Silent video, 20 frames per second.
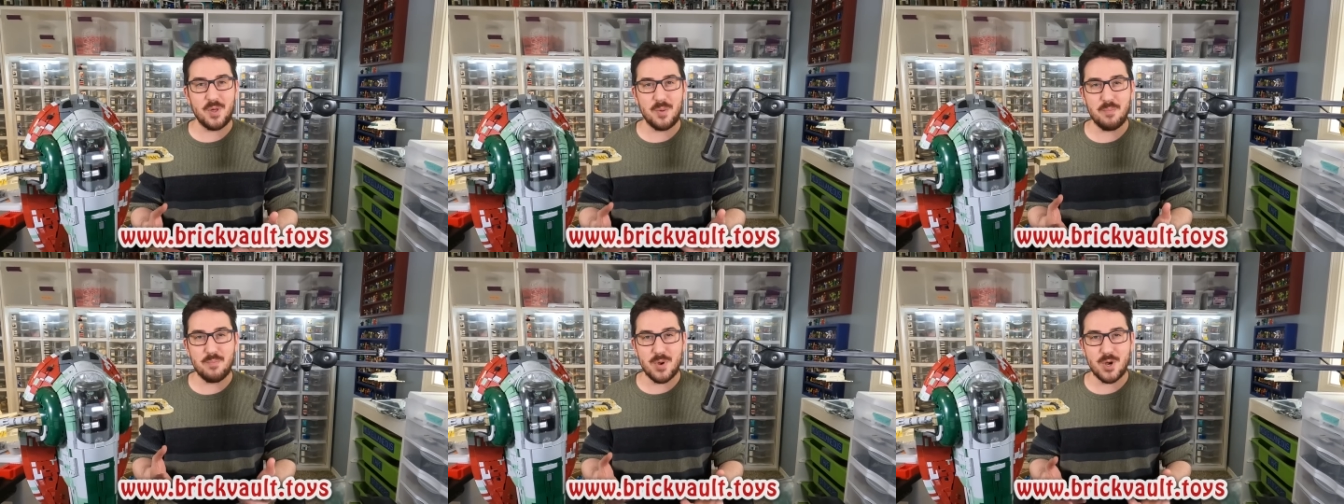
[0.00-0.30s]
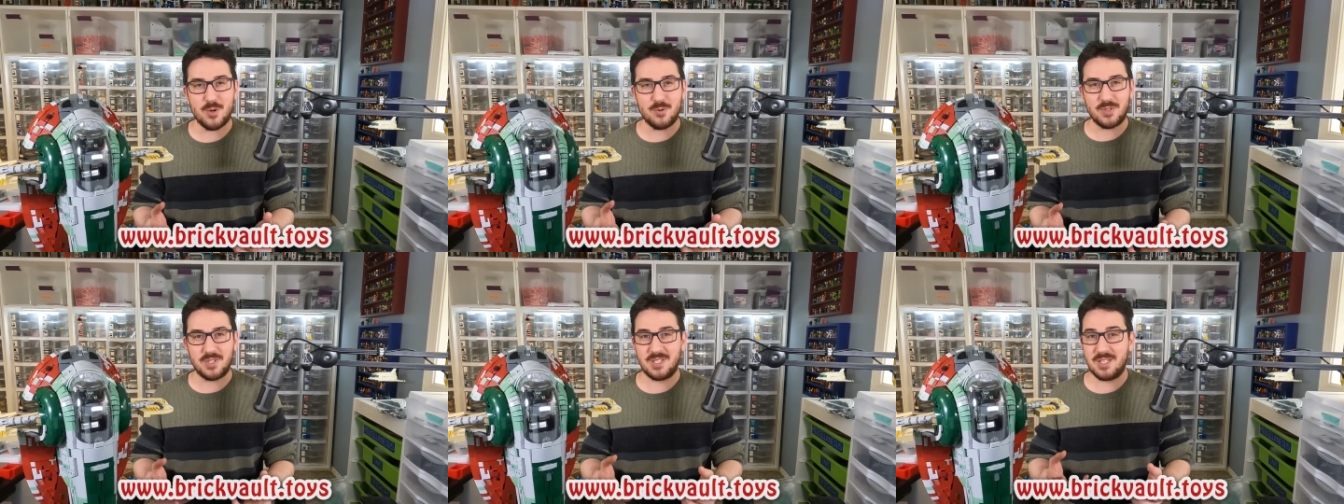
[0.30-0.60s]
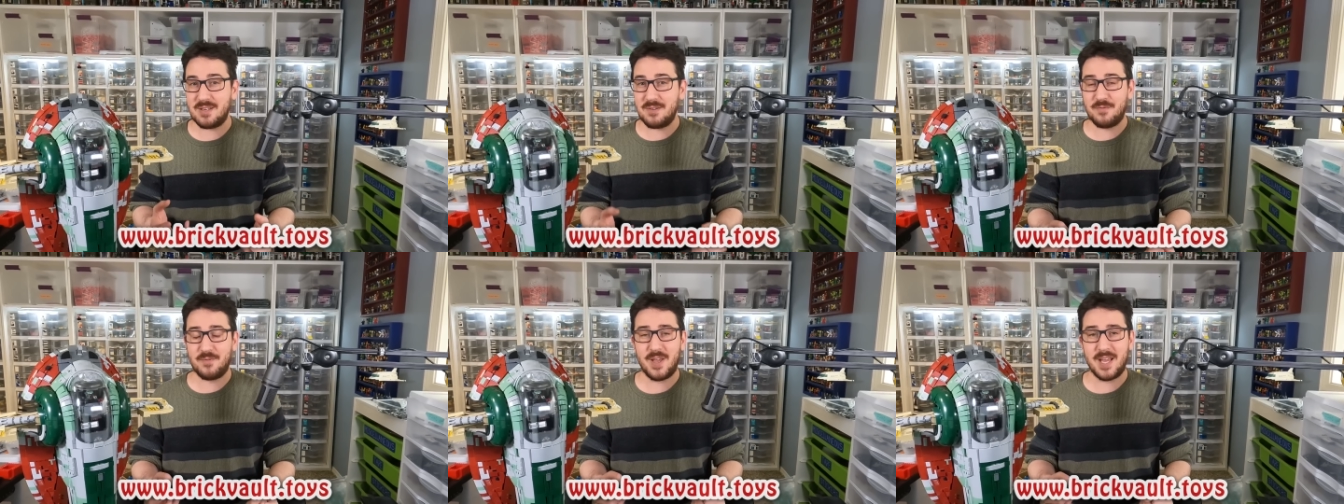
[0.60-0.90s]
the
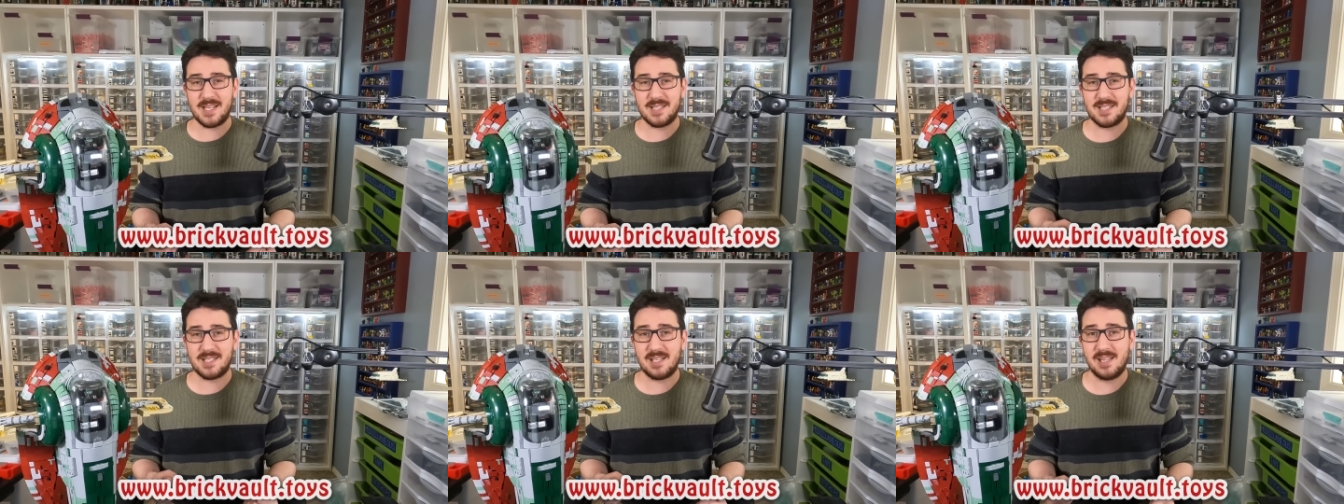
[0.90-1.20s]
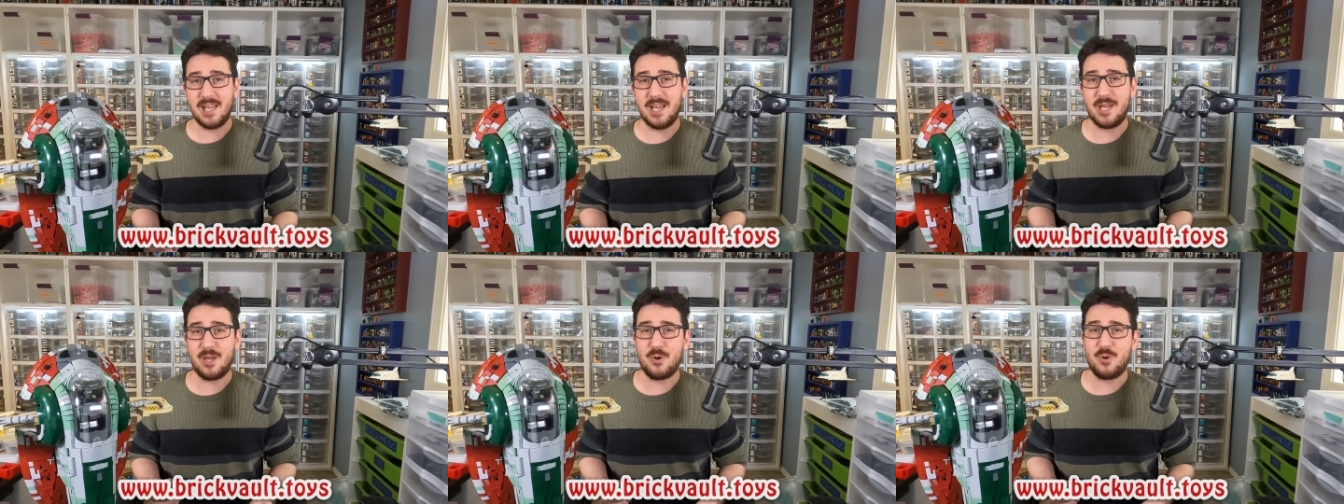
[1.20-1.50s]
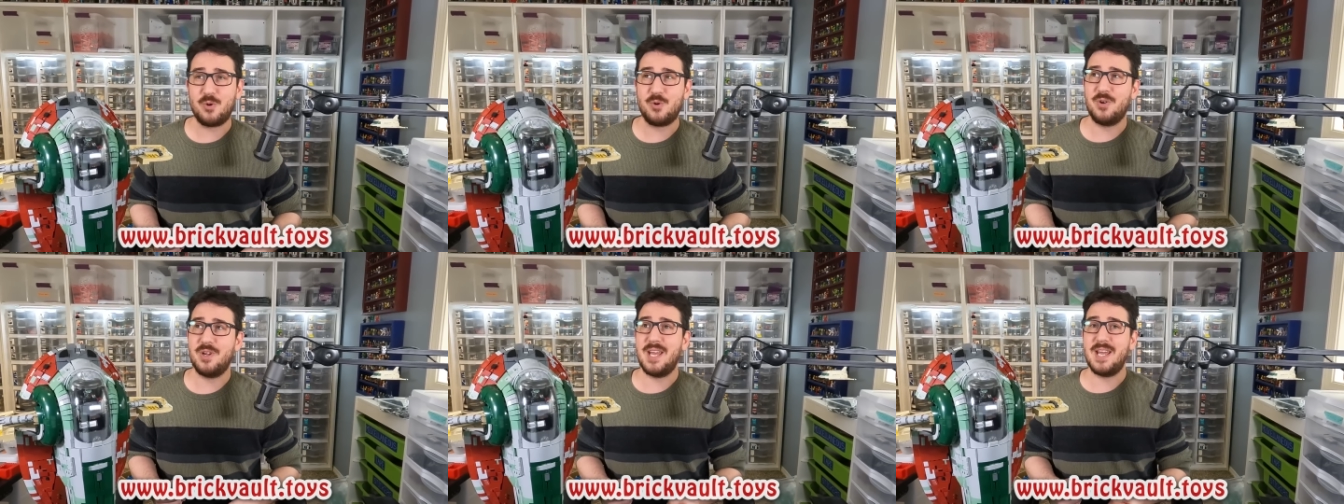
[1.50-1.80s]
most advanced
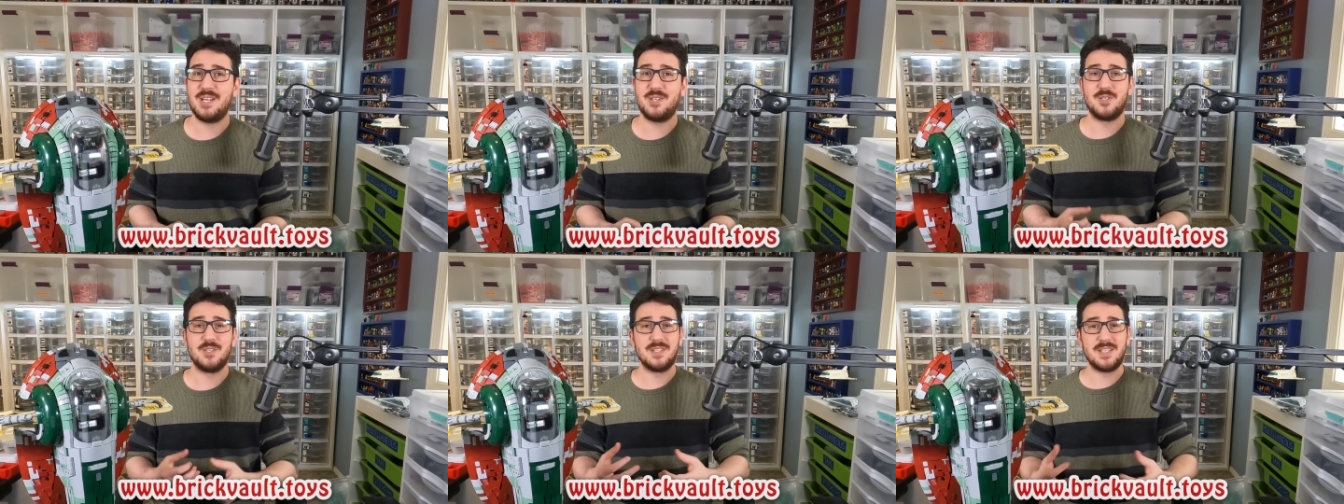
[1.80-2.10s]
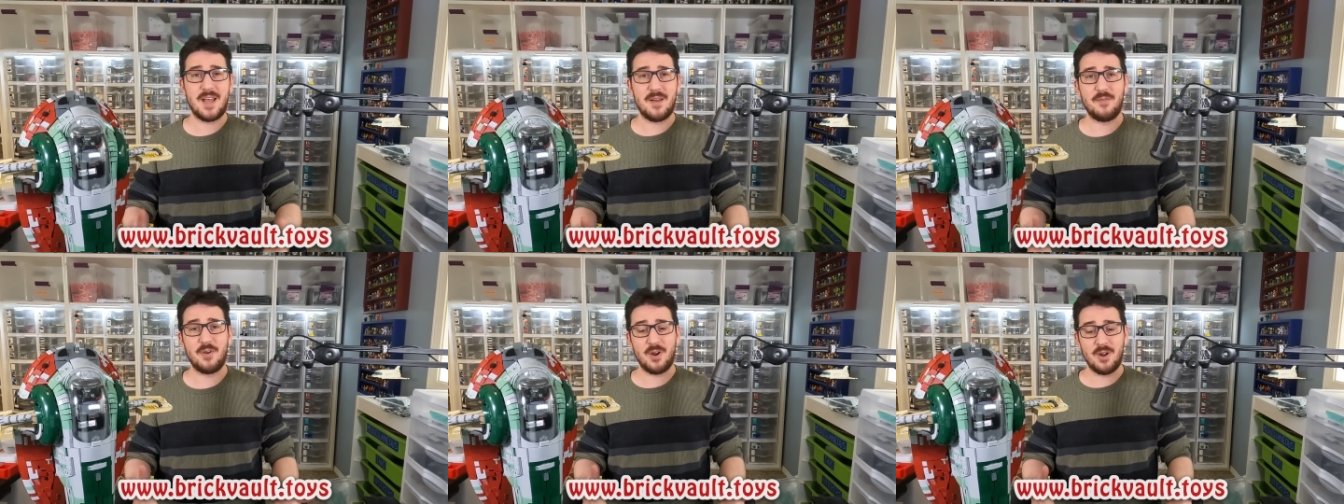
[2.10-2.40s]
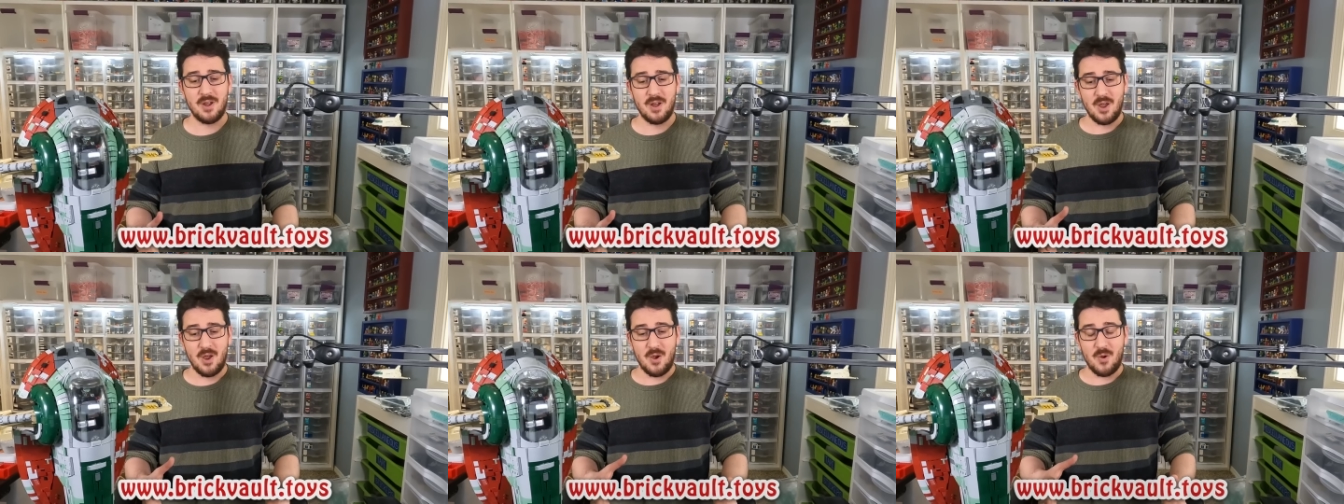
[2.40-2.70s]
LEGO creations
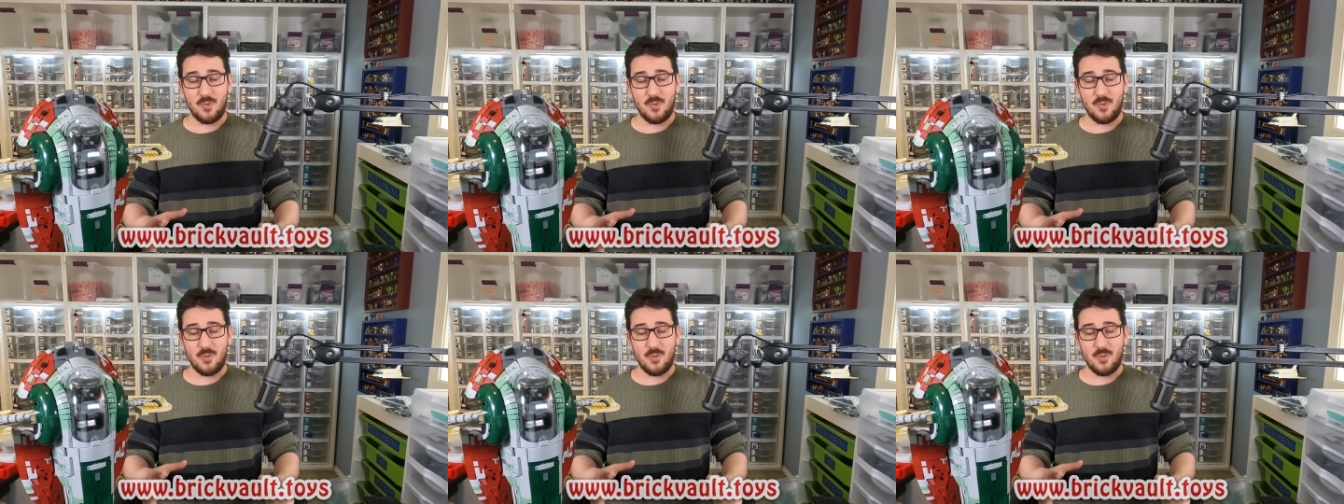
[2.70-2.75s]
ever,